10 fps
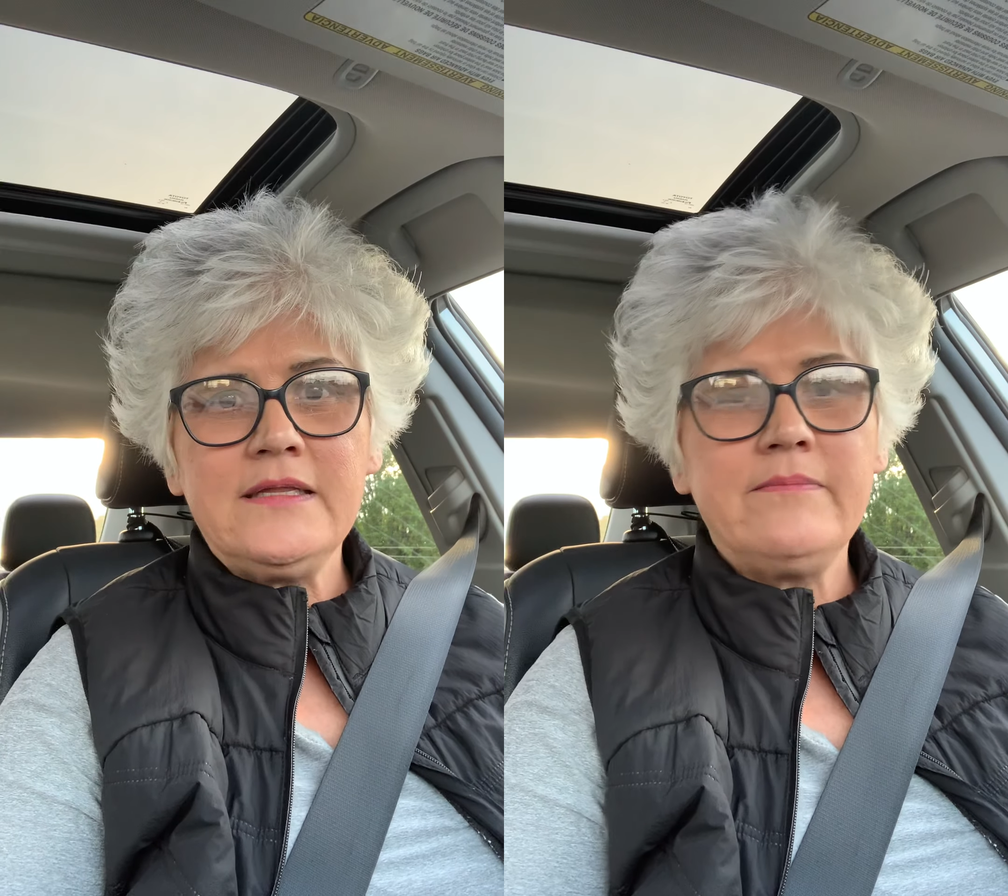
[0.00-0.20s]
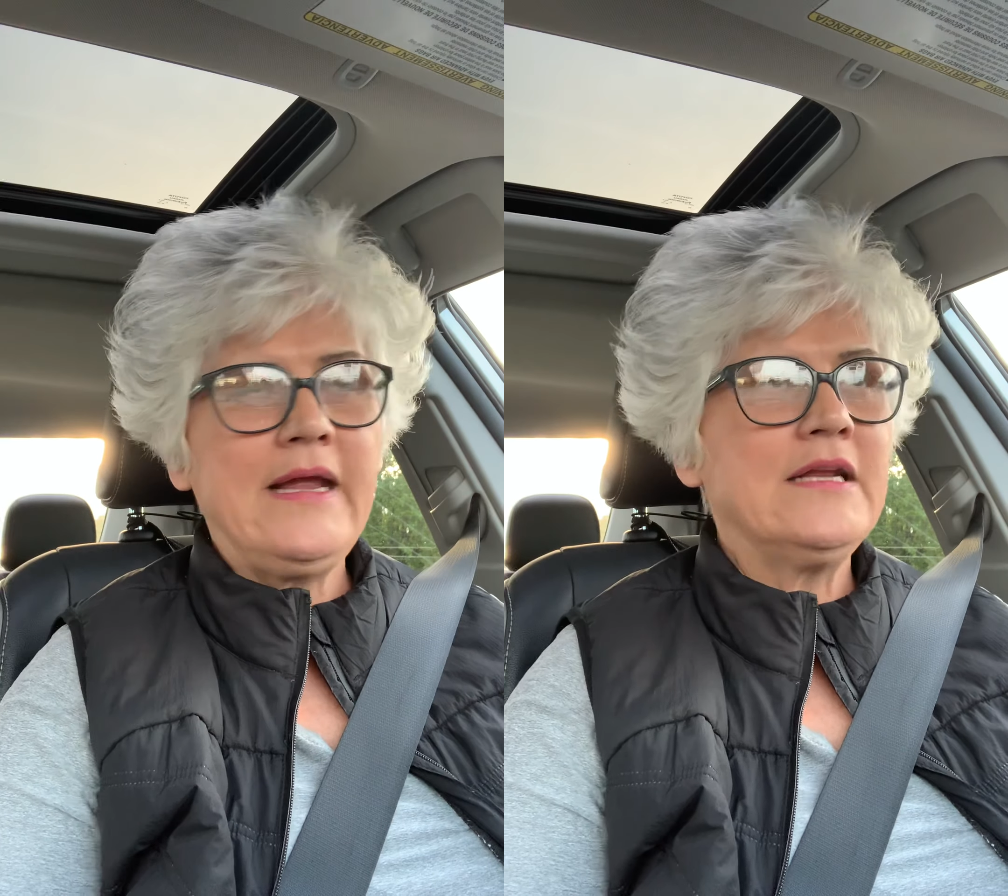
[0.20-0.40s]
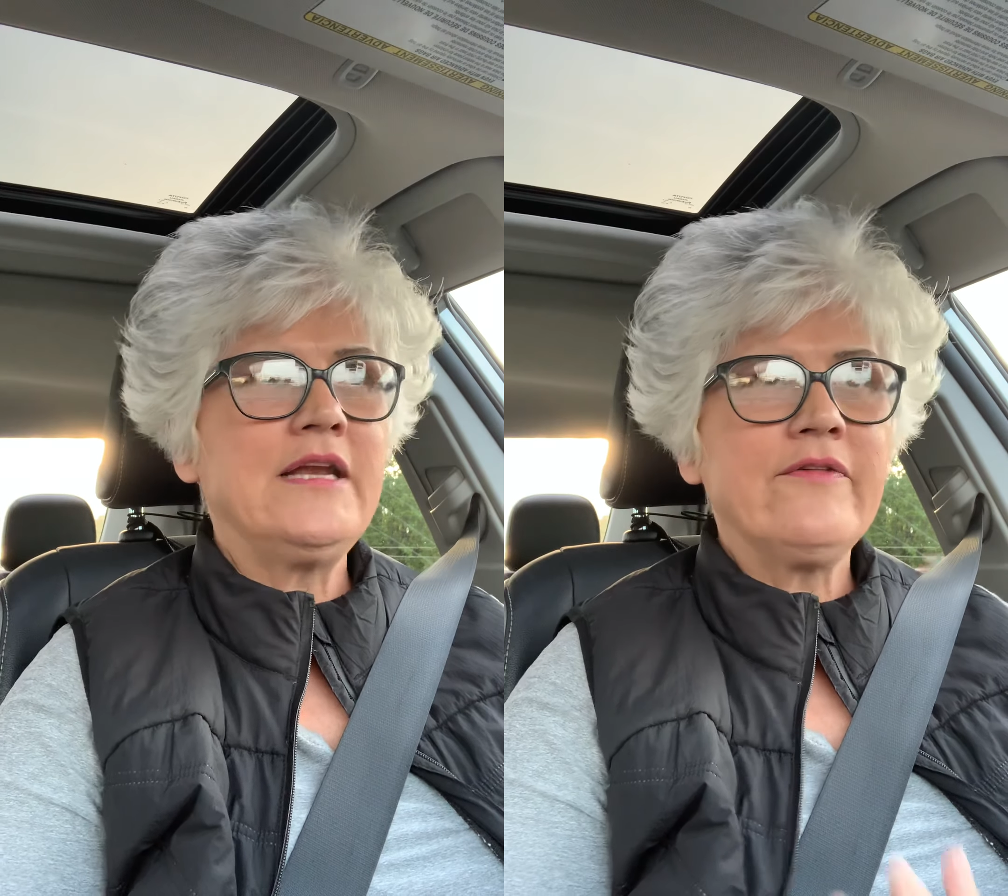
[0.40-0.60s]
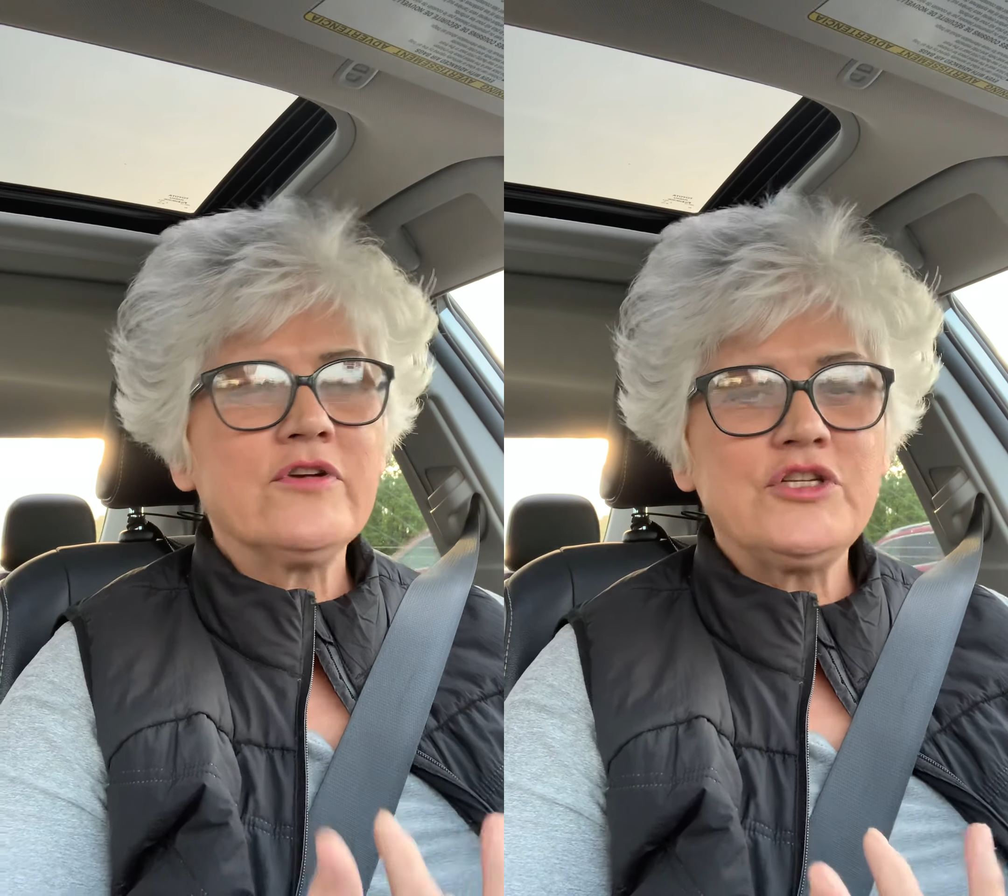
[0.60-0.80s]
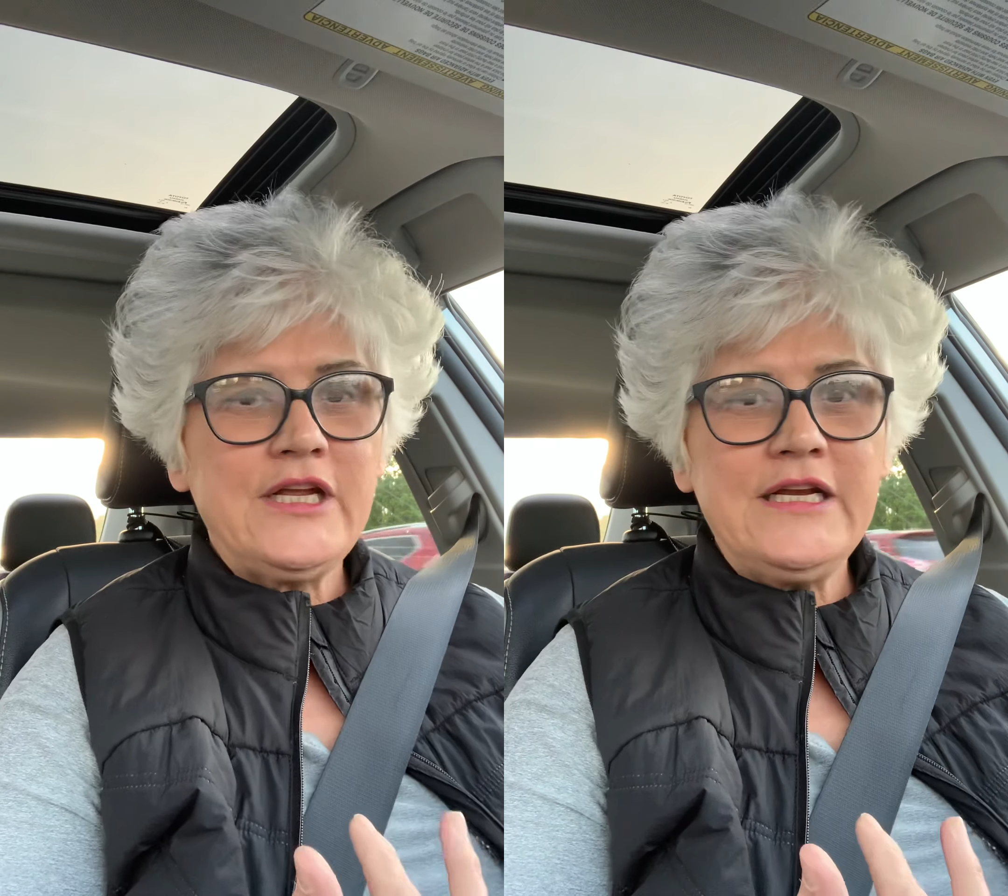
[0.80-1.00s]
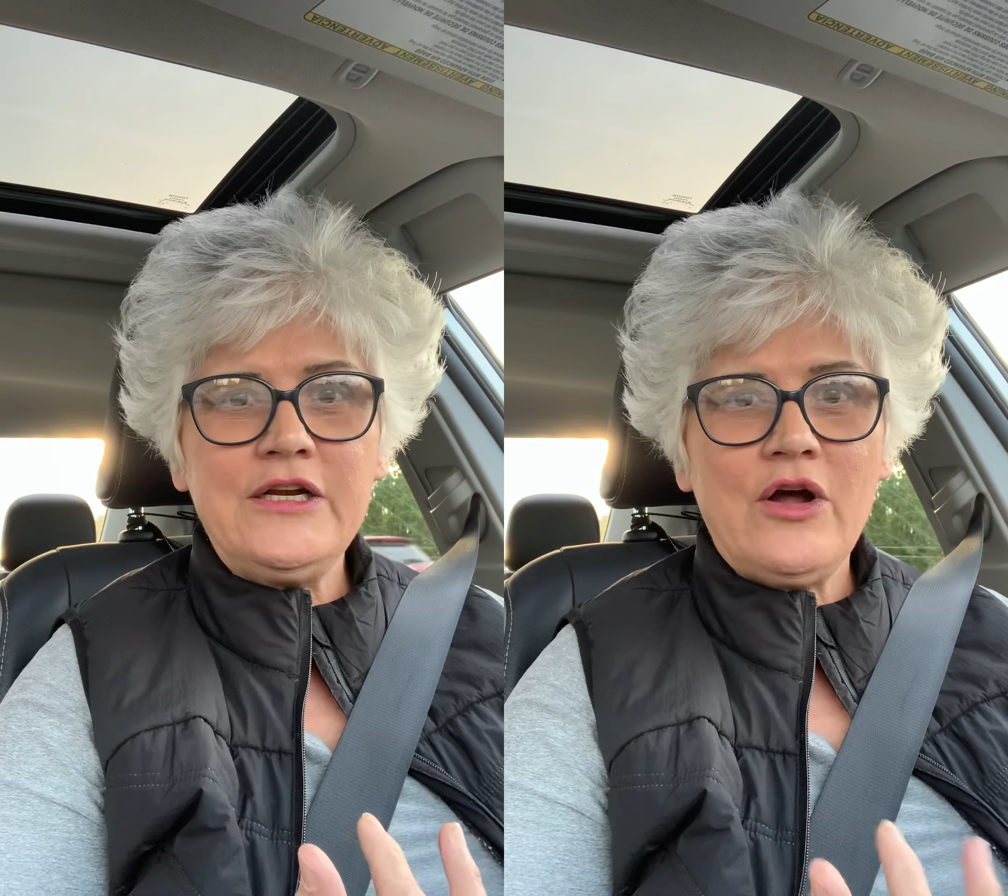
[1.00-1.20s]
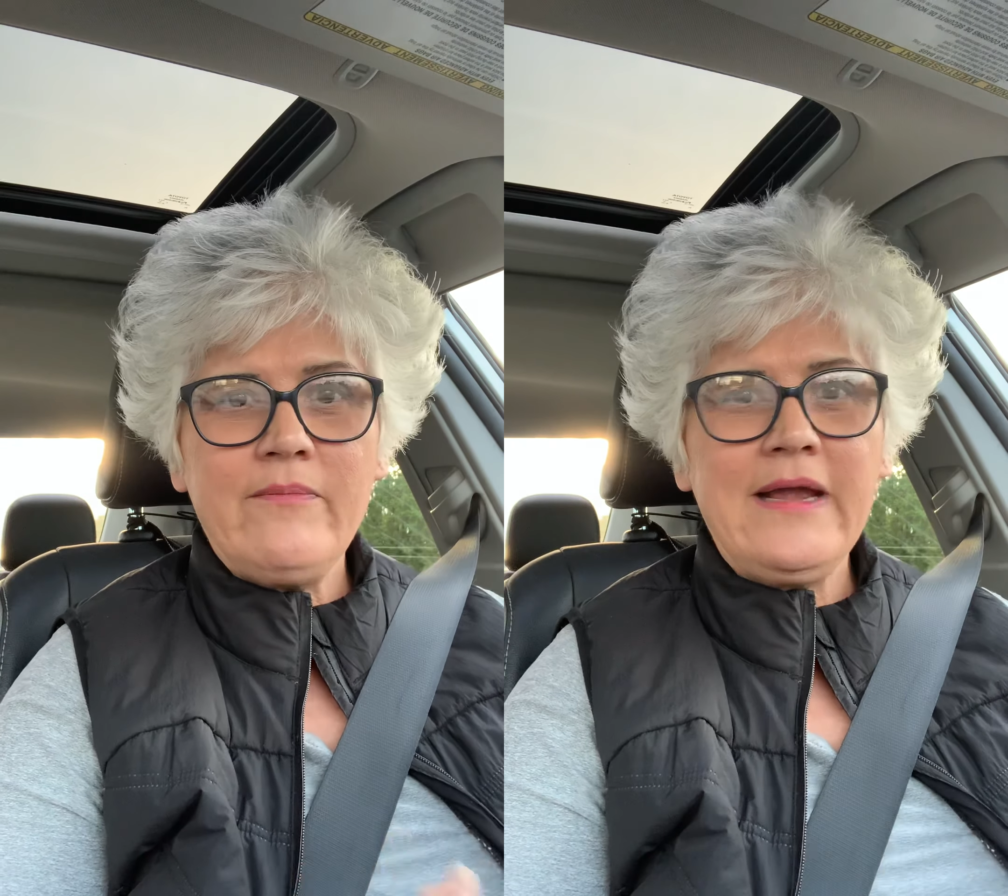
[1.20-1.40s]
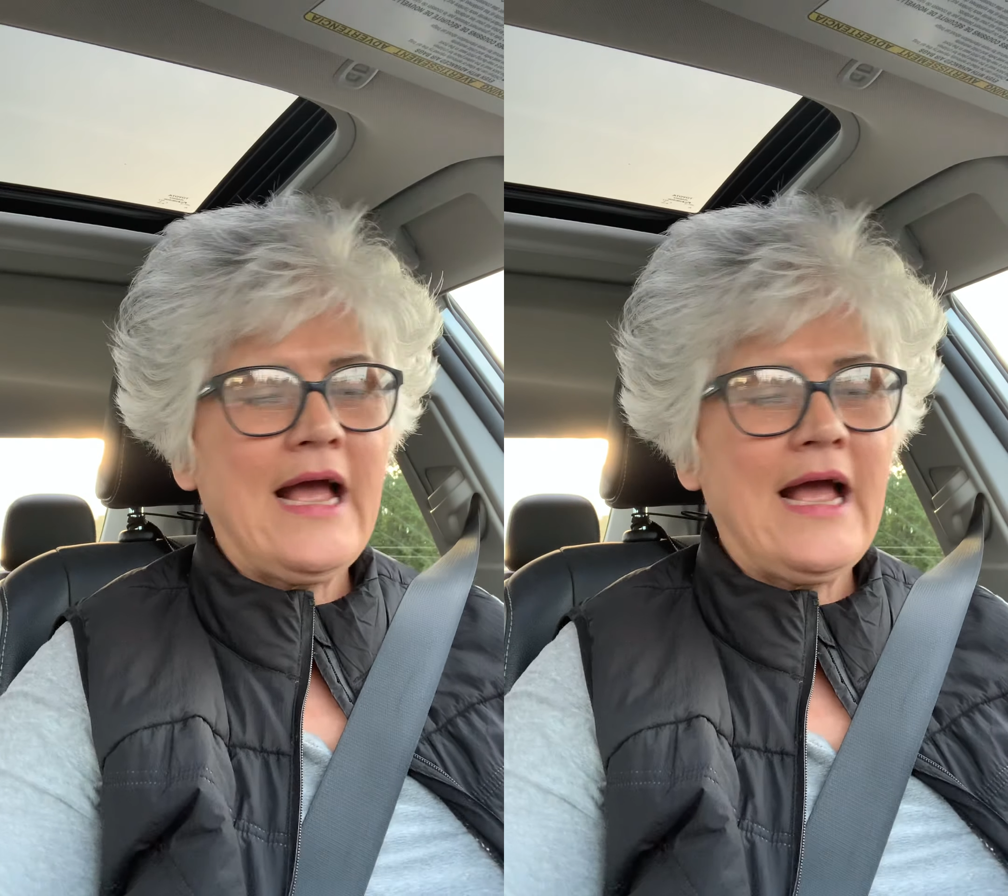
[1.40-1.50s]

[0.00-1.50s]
The man never cheated on me.